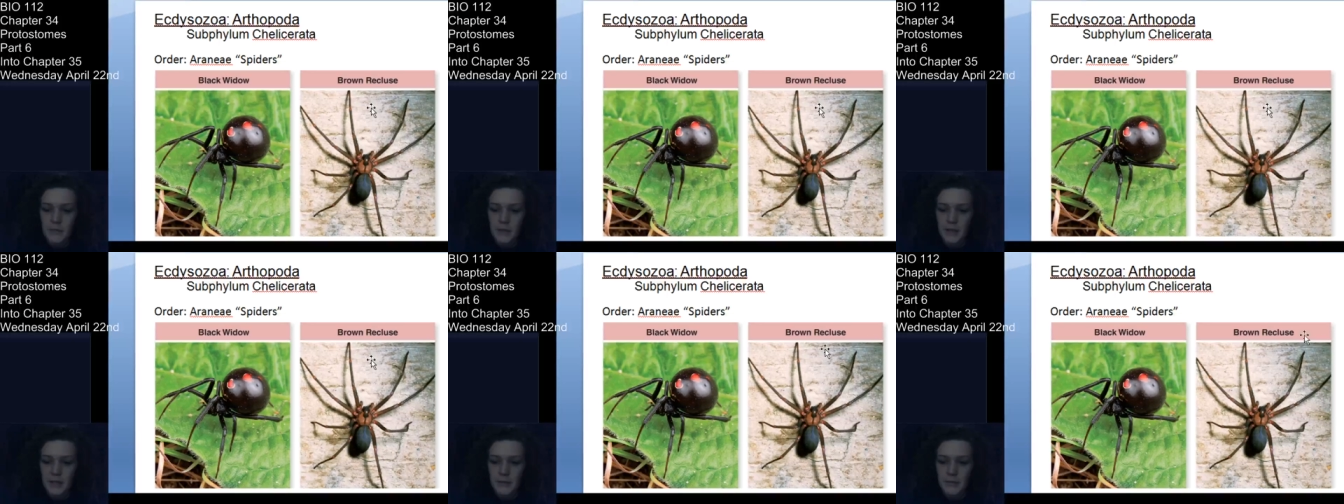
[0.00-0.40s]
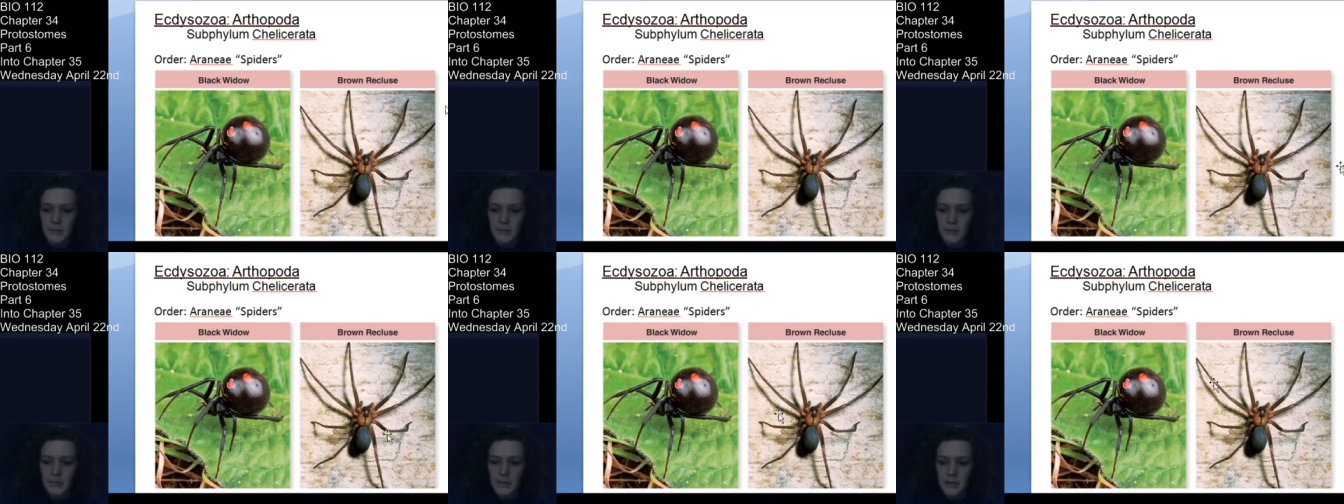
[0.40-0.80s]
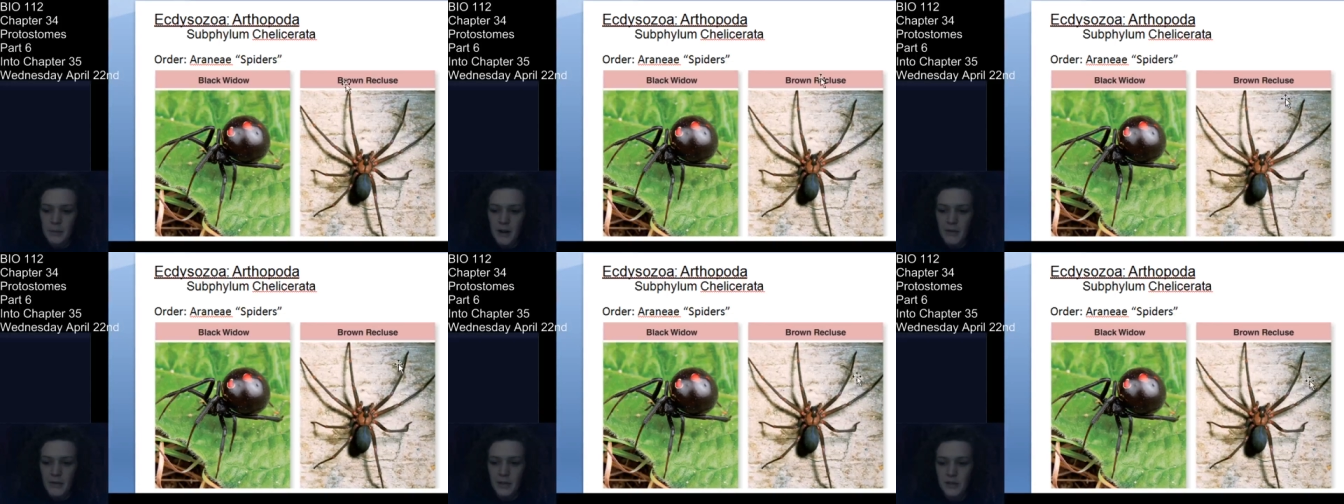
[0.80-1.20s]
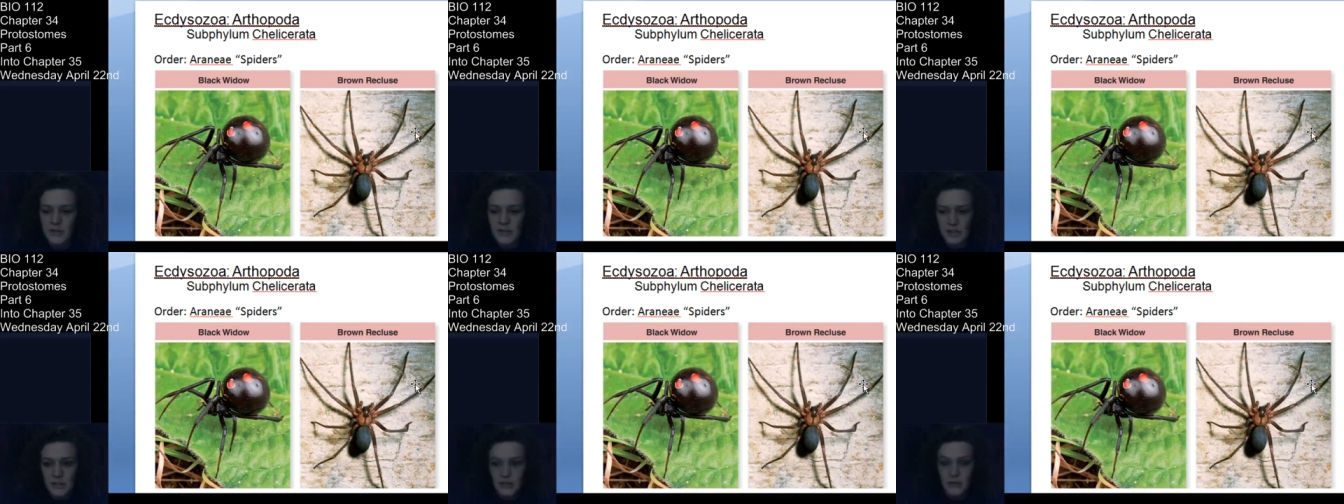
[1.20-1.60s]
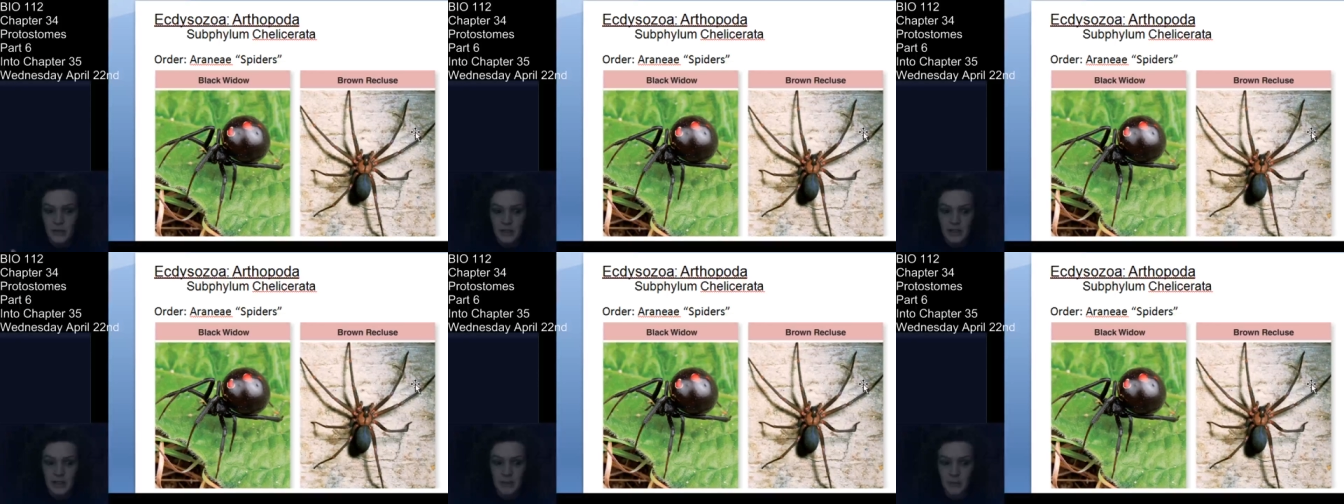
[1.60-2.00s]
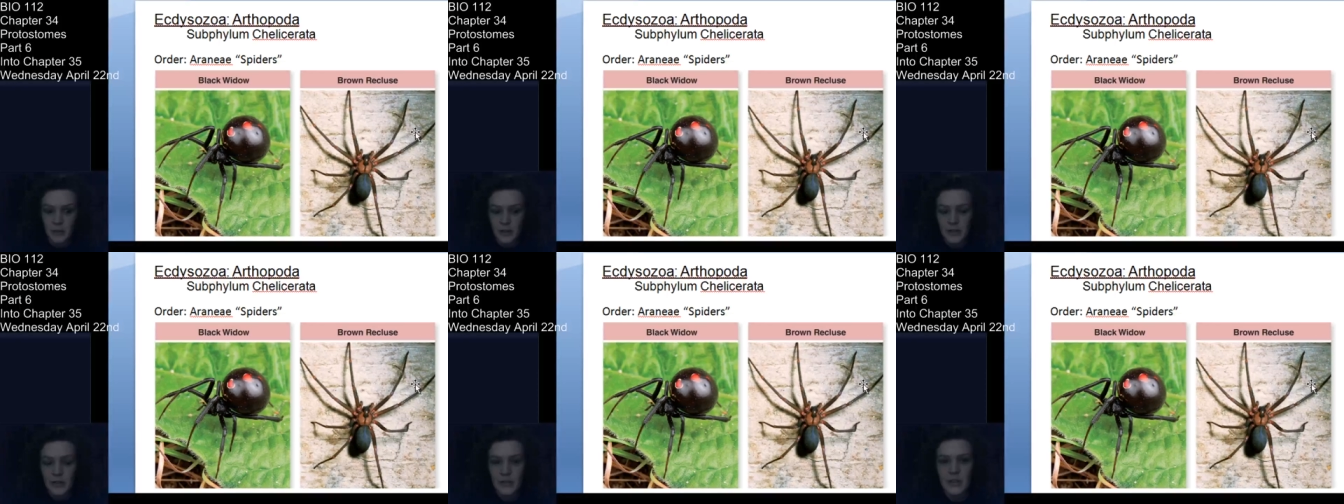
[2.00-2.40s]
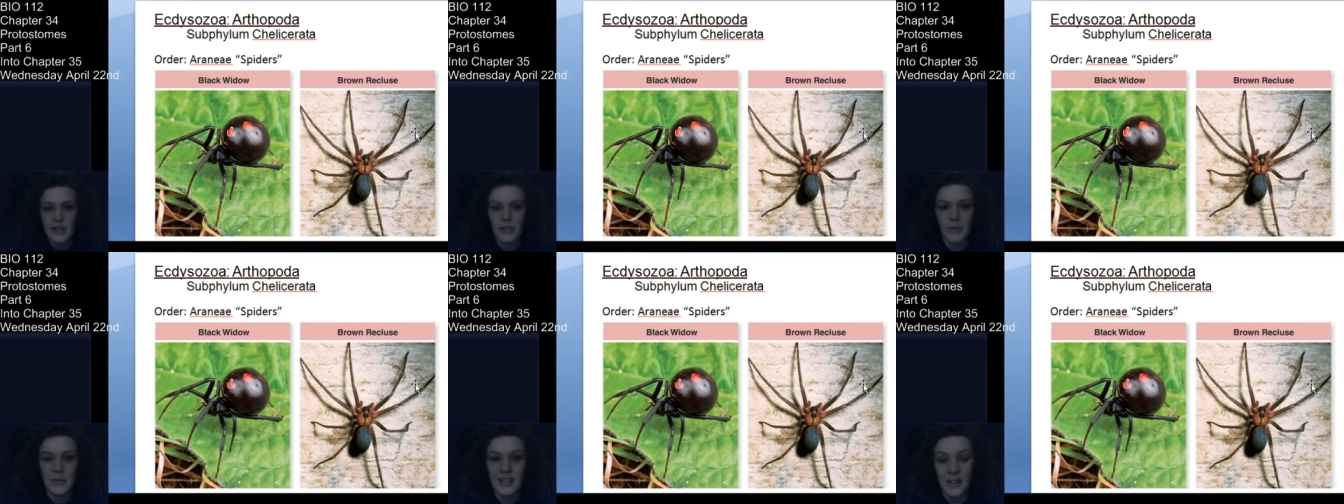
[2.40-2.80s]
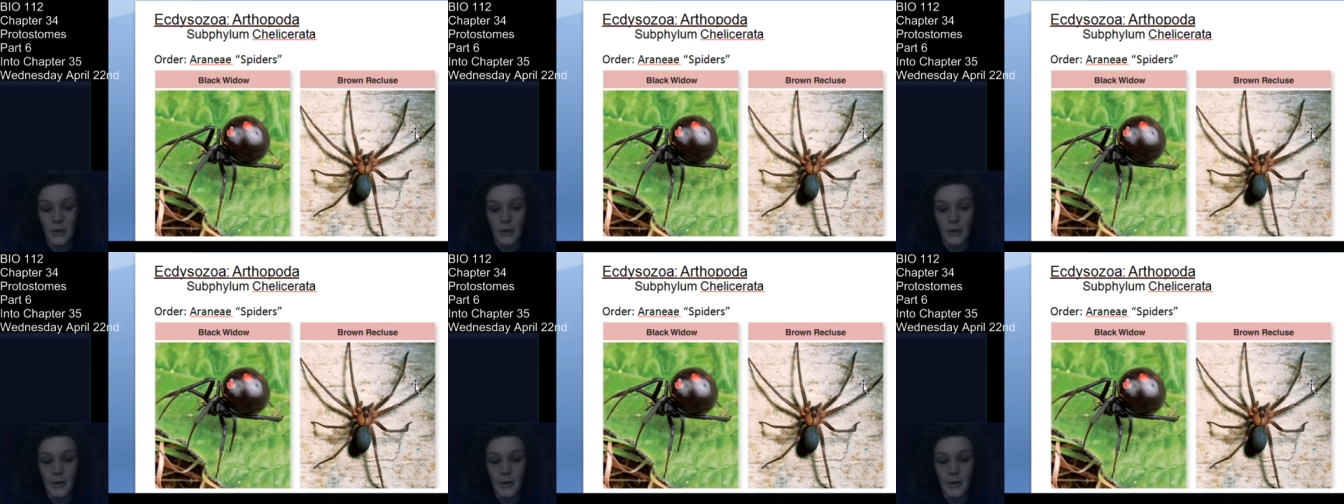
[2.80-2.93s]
But the brown recluse is really more associated with